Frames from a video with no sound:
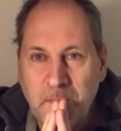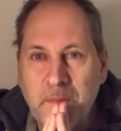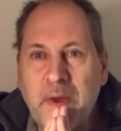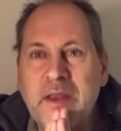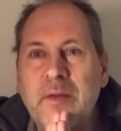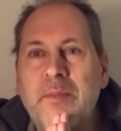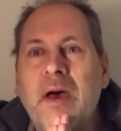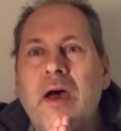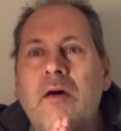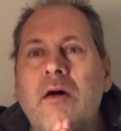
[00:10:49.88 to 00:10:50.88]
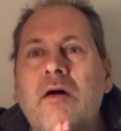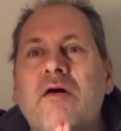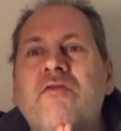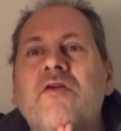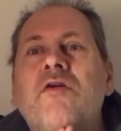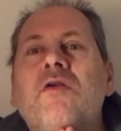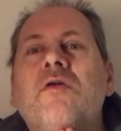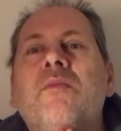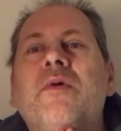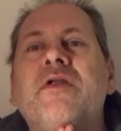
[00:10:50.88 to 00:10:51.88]
By the power of all
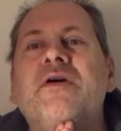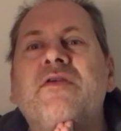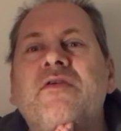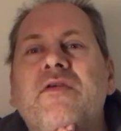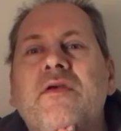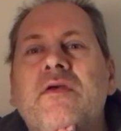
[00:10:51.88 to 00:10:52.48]
Buddhas,